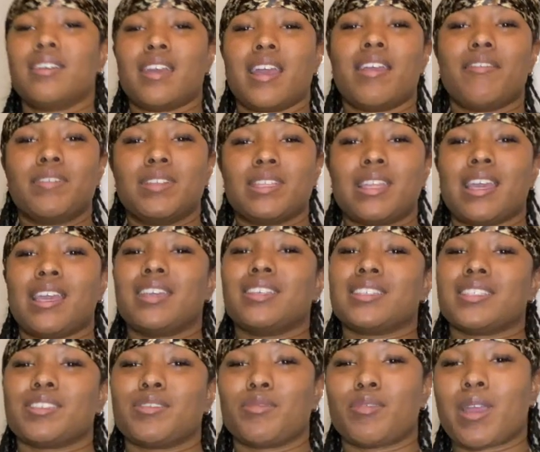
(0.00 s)
Everything's
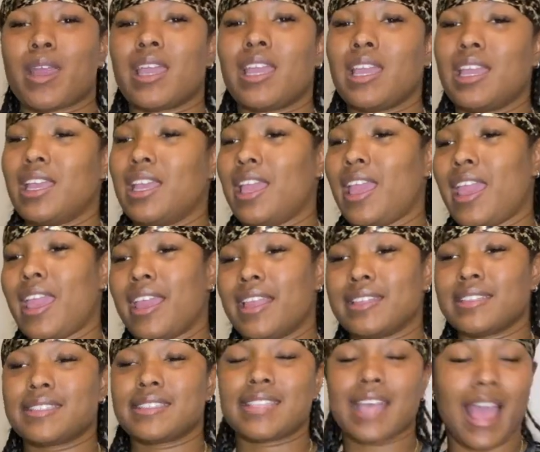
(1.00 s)
right
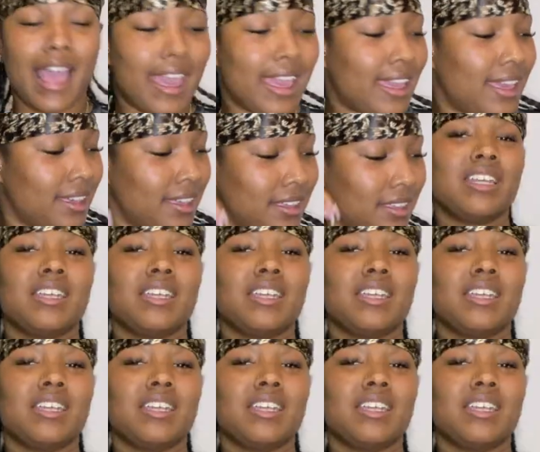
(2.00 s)
and tight.